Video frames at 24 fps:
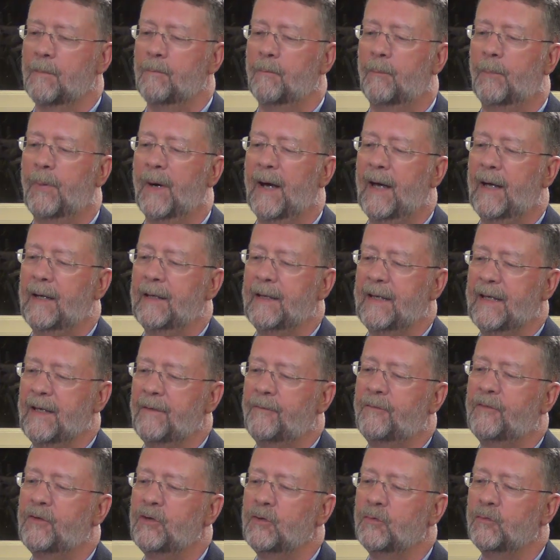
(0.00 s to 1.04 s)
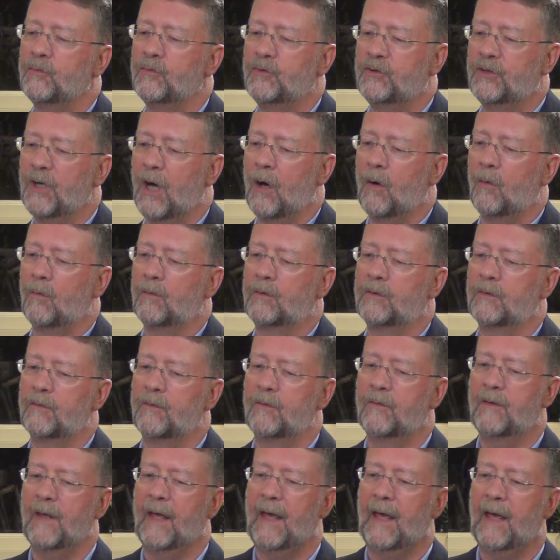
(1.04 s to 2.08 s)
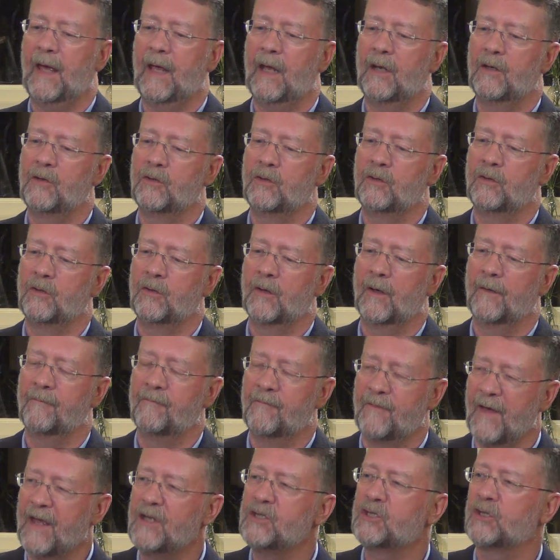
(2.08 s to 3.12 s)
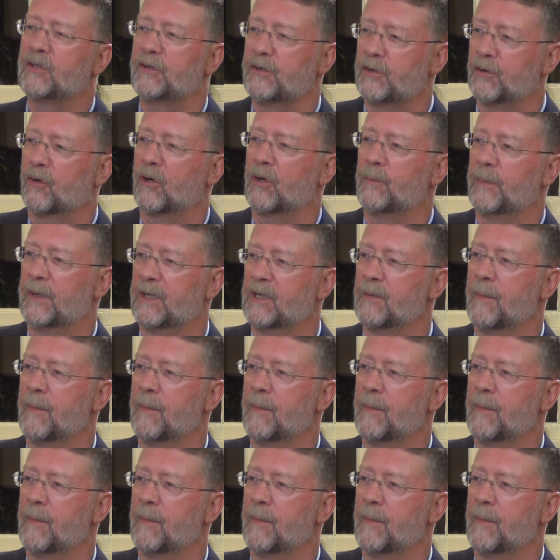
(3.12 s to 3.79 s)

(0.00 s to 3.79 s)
But if you don't, then eventually you're going to be